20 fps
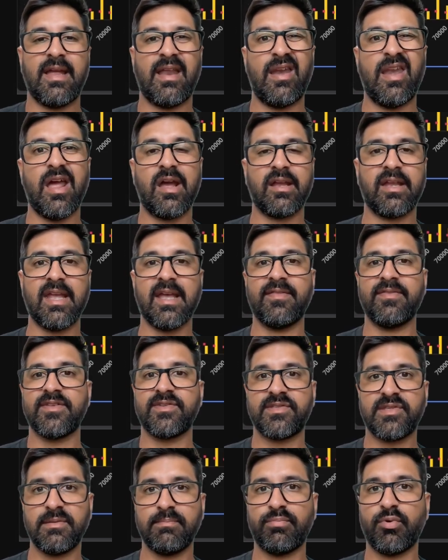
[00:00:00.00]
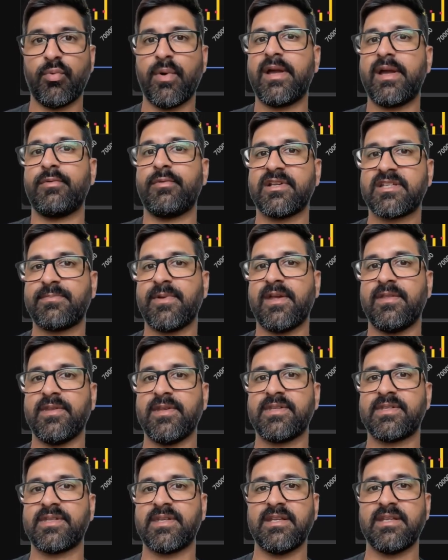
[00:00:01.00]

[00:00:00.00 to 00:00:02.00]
Now, again, the simple way to explain this